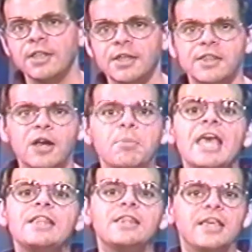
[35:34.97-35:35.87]
that they're
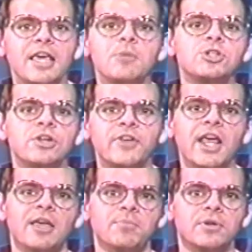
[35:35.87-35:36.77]
made in the image of an
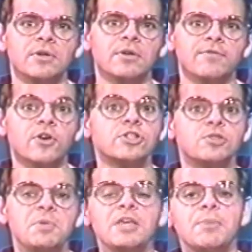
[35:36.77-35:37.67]
ape
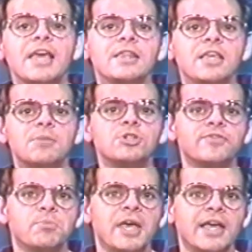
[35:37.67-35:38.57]
versus being made in the image
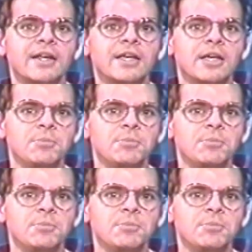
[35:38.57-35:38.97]
of a man.